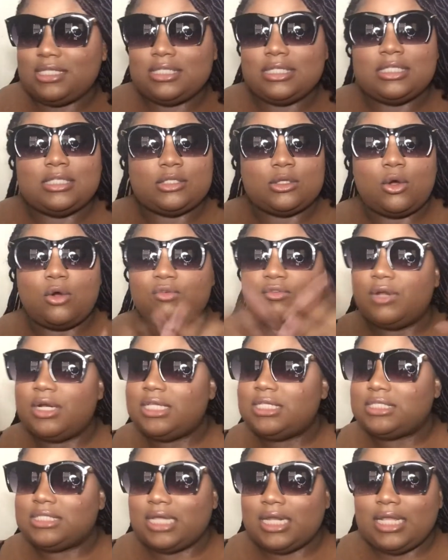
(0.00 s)
also
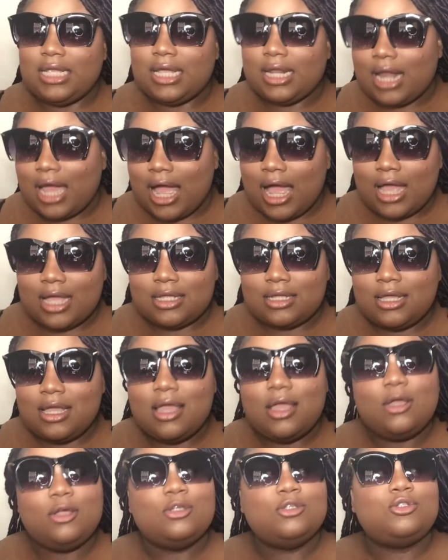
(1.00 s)
they gave me a
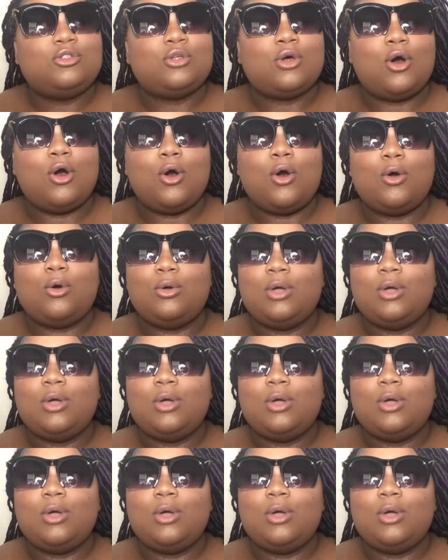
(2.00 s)
coupon code,